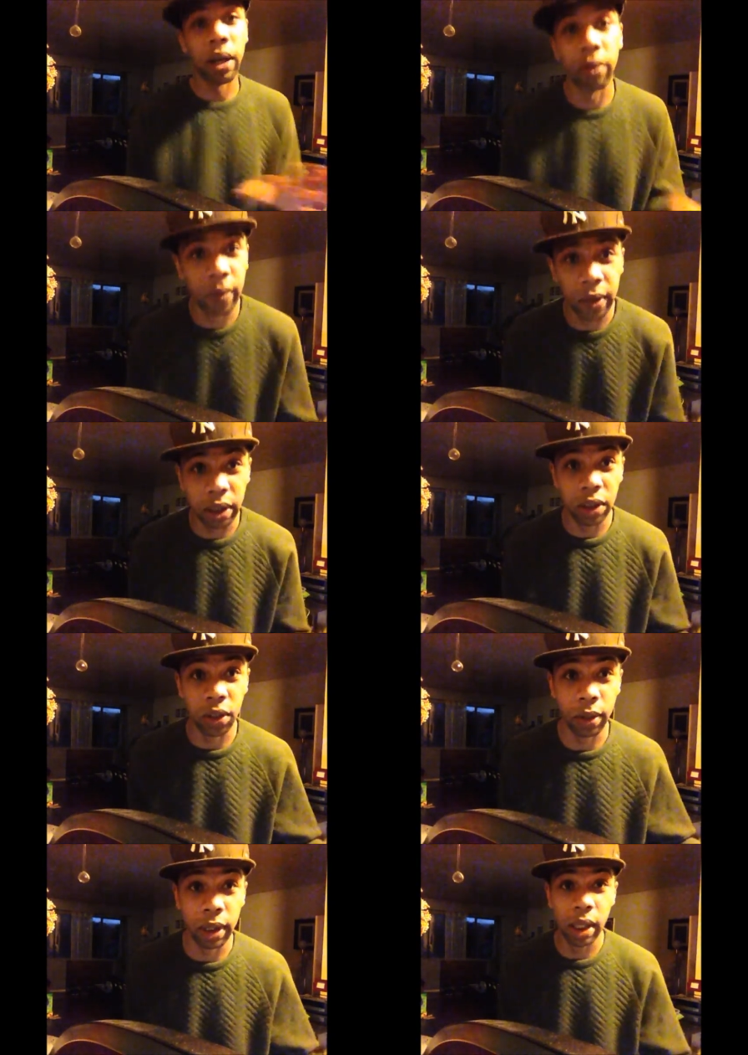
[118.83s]
however they're going to
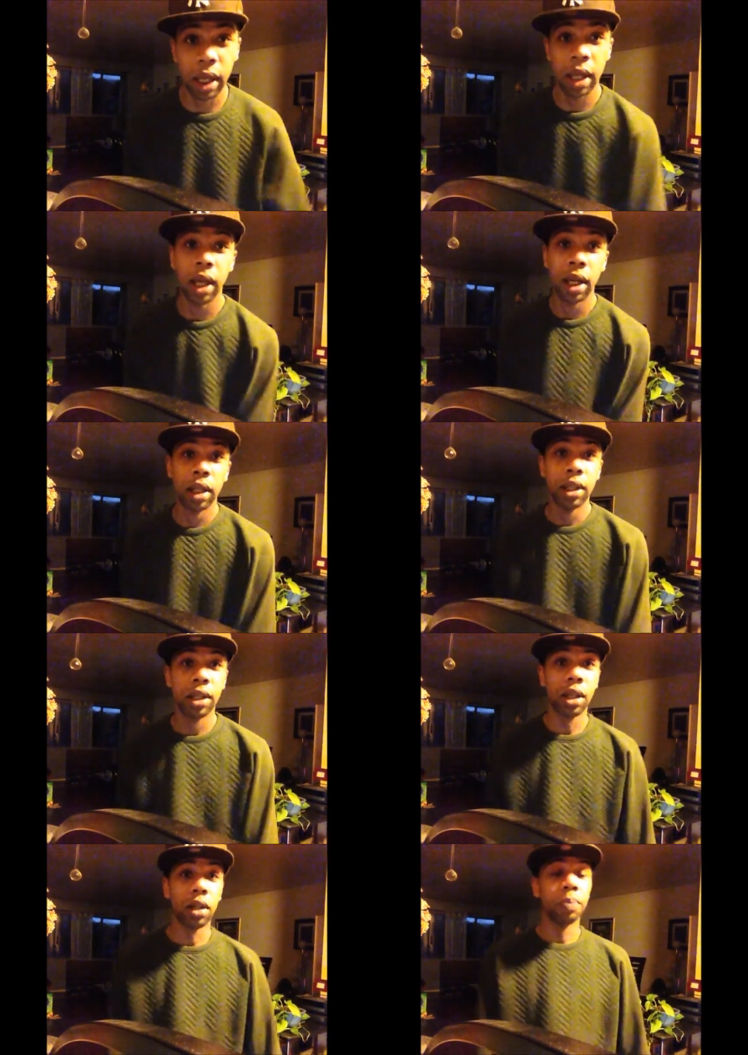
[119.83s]
do it
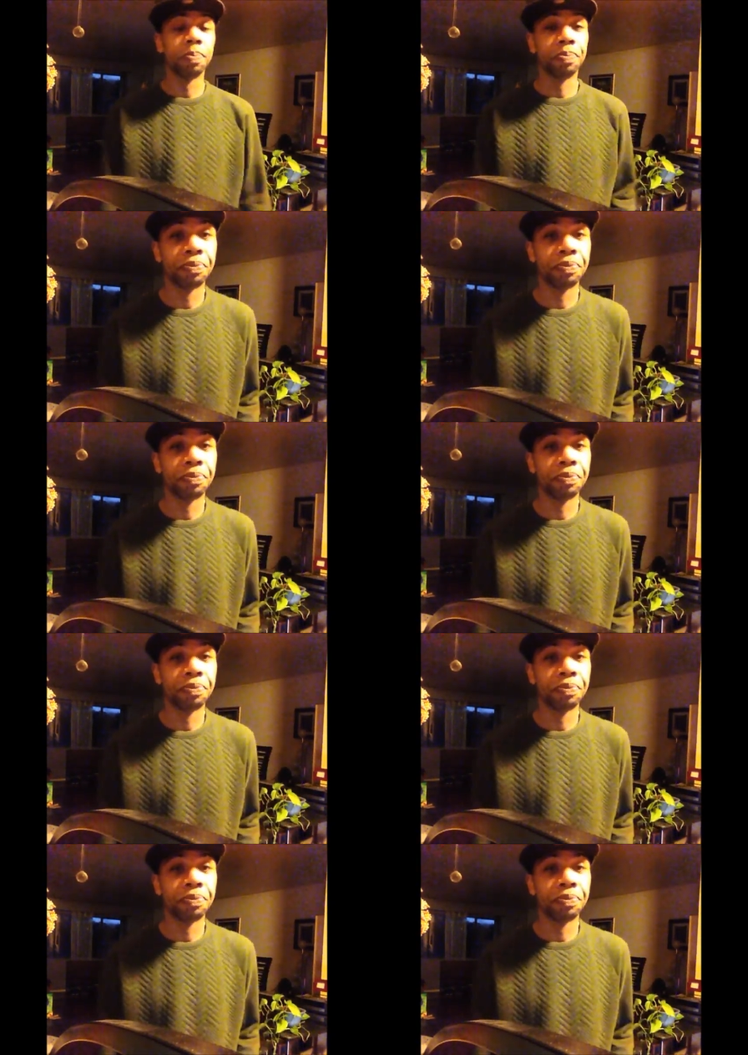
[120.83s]
so